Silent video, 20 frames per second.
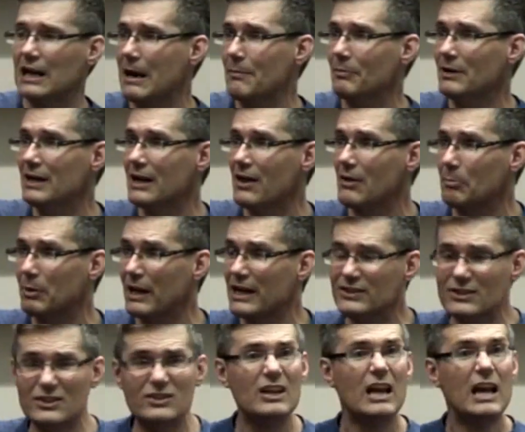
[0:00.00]
that had happened in other
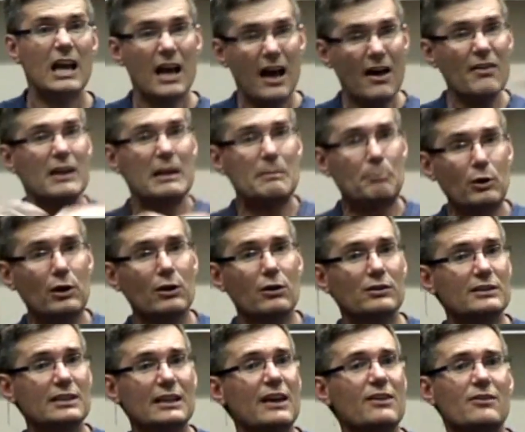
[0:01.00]
places, and then he put it
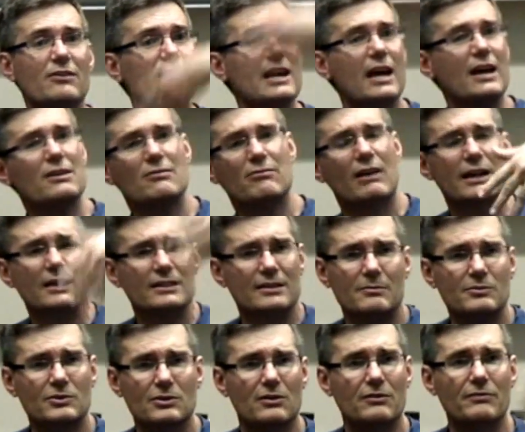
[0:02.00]
all together, and now you're running
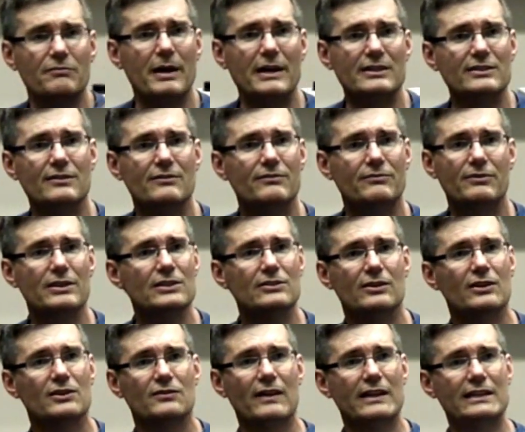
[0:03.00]
some sort of massive
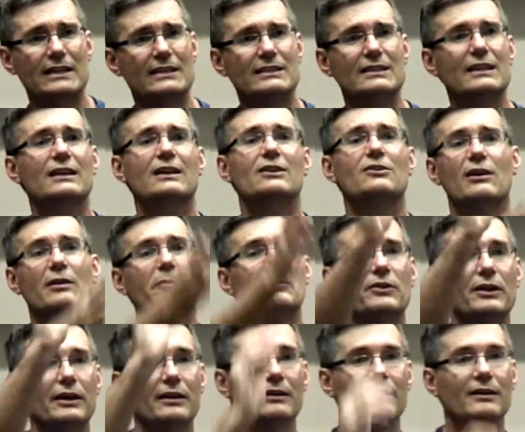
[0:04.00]
research, fantastic,
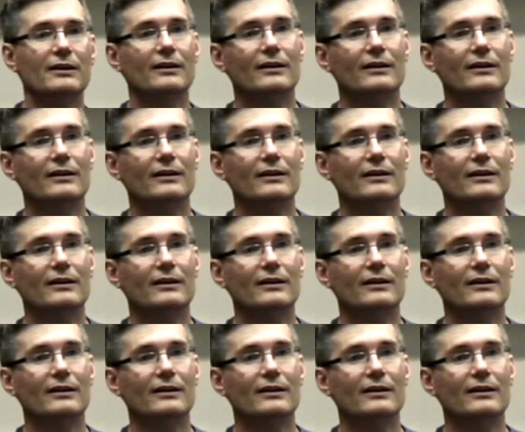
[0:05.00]
incredible yeah, thing.